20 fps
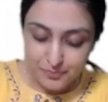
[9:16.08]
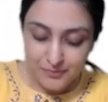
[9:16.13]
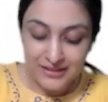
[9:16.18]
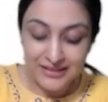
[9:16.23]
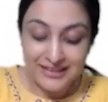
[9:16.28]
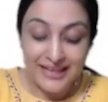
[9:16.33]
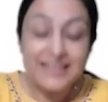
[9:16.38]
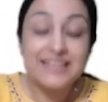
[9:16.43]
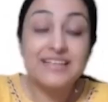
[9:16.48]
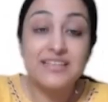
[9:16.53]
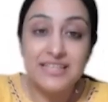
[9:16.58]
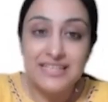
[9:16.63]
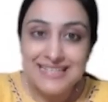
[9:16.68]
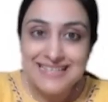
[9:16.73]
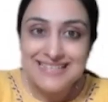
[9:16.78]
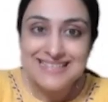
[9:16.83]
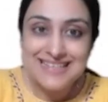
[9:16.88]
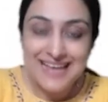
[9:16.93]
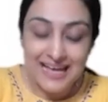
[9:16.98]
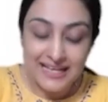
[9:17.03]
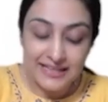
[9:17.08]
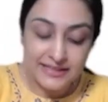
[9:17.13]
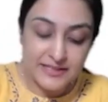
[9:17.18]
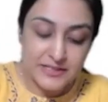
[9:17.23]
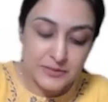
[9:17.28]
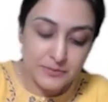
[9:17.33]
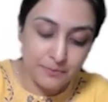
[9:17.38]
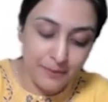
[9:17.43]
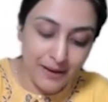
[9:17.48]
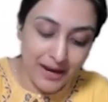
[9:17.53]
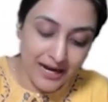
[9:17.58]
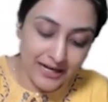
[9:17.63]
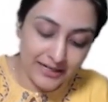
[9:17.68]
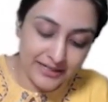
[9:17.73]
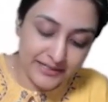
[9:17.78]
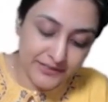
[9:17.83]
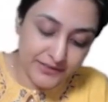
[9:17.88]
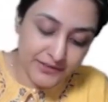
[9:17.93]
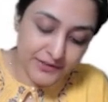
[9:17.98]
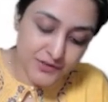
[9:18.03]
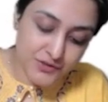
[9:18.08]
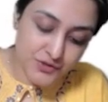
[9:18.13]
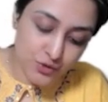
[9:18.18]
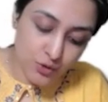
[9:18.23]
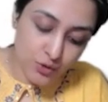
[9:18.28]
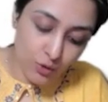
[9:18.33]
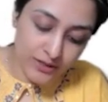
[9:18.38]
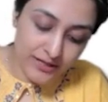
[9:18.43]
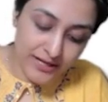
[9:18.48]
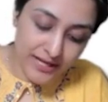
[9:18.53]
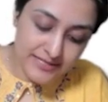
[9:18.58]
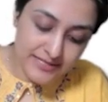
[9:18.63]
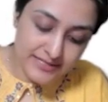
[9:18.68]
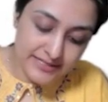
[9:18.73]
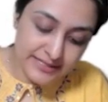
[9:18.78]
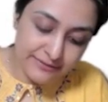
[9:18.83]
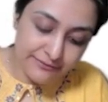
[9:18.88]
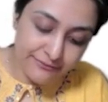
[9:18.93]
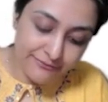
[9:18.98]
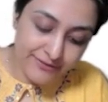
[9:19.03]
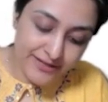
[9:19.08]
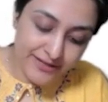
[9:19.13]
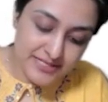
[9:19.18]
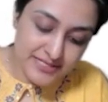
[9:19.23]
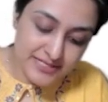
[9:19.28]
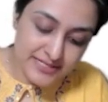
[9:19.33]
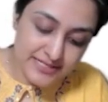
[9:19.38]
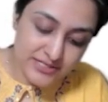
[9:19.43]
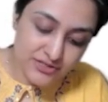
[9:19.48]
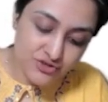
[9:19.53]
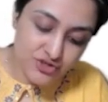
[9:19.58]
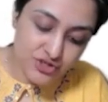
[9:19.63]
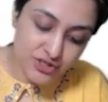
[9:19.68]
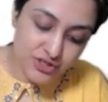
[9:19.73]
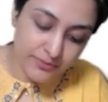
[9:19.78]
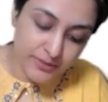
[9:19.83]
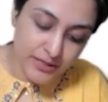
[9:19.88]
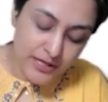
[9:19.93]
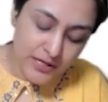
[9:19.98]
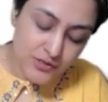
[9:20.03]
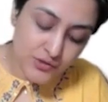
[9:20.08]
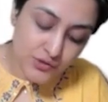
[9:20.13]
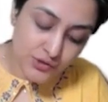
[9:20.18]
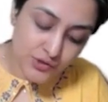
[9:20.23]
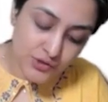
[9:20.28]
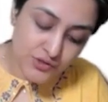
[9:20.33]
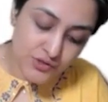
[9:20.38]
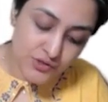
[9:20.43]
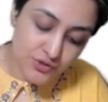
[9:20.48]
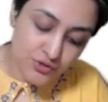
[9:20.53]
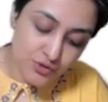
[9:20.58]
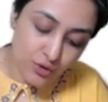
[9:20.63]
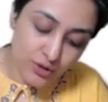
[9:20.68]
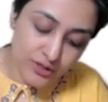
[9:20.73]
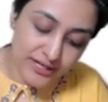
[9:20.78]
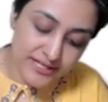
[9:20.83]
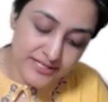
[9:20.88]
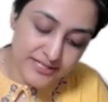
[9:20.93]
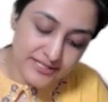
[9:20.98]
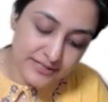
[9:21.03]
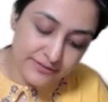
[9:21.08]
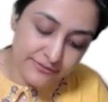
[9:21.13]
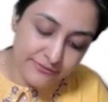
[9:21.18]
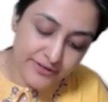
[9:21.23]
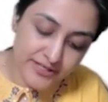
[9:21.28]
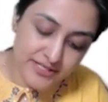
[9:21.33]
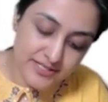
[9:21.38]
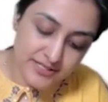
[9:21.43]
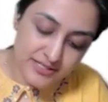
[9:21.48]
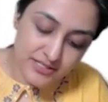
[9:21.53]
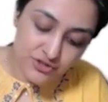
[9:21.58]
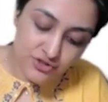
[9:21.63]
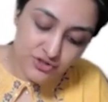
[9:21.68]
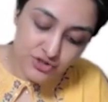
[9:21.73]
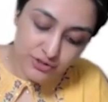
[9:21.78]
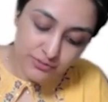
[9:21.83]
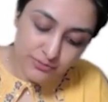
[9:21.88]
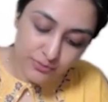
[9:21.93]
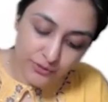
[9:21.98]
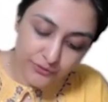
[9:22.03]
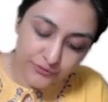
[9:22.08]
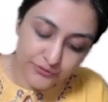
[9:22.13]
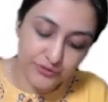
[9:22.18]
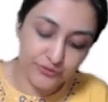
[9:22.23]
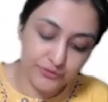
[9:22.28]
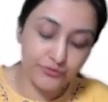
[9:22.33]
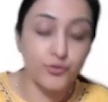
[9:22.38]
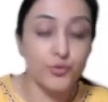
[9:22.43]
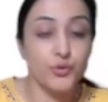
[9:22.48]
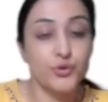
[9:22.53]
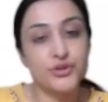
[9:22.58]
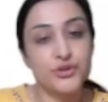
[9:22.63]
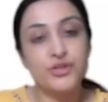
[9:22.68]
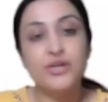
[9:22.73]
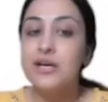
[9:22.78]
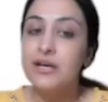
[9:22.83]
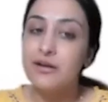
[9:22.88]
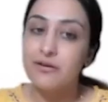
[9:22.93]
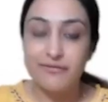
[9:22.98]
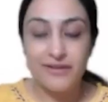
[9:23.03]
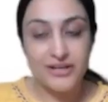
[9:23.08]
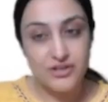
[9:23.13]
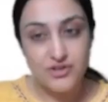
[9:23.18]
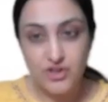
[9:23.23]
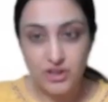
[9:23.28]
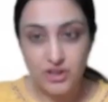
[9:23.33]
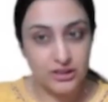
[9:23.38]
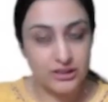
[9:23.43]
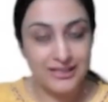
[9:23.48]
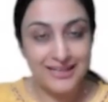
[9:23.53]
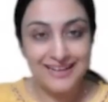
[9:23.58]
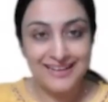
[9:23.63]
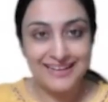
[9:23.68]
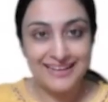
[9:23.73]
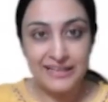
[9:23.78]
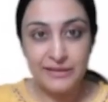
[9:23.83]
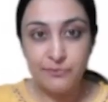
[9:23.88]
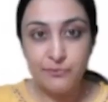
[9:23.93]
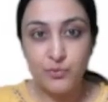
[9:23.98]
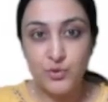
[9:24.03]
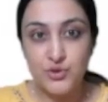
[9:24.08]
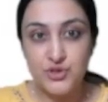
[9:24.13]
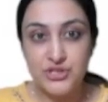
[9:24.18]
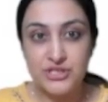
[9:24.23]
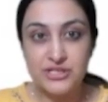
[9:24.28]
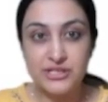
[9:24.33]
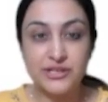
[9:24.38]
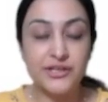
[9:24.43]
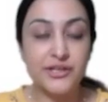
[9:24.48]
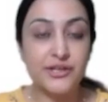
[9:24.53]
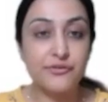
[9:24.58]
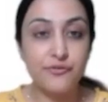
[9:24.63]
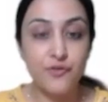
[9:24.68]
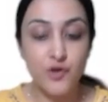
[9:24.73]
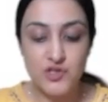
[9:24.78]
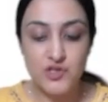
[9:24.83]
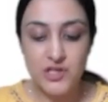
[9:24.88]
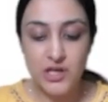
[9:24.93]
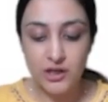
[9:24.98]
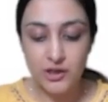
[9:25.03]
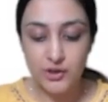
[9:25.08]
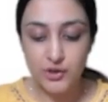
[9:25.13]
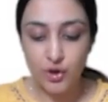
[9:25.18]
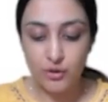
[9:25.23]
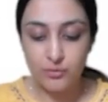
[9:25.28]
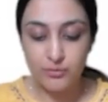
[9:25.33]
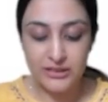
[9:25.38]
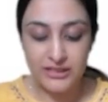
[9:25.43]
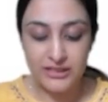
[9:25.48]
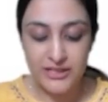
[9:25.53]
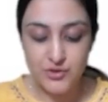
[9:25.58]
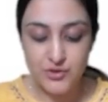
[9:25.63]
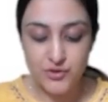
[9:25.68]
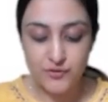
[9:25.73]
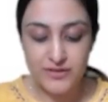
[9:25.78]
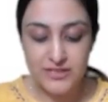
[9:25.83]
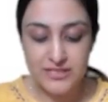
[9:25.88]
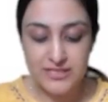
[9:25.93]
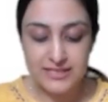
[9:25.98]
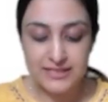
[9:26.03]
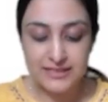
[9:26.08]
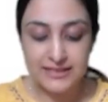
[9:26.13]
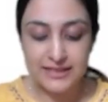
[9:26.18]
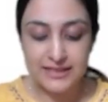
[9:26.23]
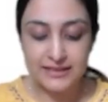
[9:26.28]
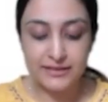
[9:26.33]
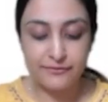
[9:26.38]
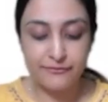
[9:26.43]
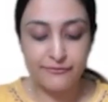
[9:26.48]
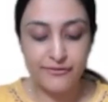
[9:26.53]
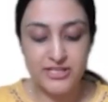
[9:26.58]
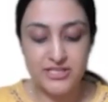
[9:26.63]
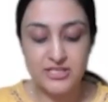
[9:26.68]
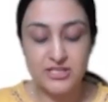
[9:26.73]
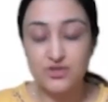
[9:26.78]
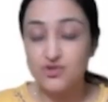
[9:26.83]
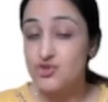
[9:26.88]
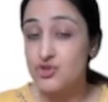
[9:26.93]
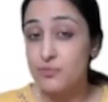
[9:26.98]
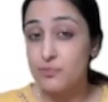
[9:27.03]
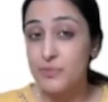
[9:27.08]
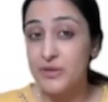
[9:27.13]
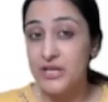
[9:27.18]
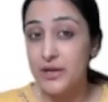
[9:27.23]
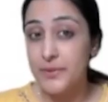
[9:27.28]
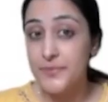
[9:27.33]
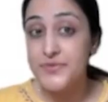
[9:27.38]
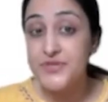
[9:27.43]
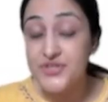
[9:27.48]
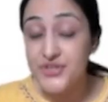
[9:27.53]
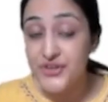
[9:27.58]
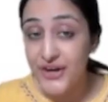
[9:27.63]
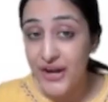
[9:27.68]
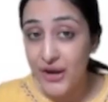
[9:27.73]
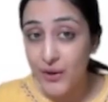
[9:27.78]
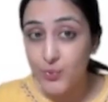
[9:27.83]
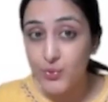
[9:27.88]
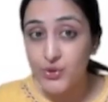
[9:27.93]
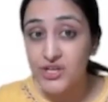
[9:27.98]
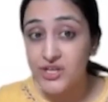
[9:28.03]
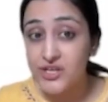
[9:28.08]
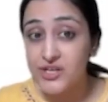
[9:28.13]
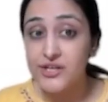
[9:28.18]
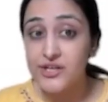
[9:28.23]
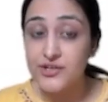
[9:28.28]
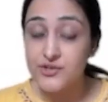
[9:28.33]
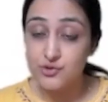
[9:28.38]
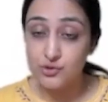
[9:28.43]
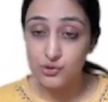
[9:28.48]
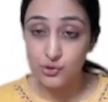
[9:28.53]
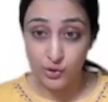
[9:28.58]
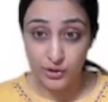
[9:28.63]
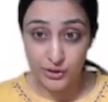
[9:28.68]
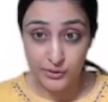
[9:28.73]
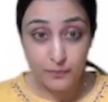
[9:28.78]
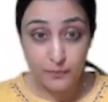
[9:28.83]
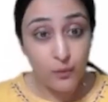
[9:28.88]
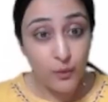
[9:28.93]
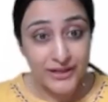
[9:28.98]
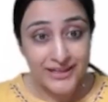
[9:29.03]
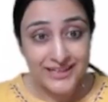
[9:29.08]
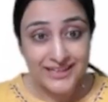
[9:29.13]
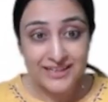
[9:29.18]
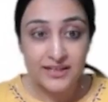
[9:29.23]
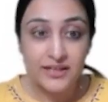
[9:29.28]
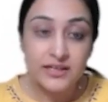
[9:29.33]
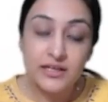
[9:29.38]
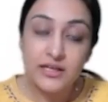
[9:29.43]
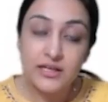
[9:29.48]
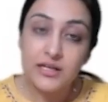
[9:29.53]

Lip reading: like this, and this part here is called as the vestigium. So this is called as the vestigium of the fourth ventricle. In posterior fossa anomalies, you will see that the vestigium becomes rounded, it is not pointed,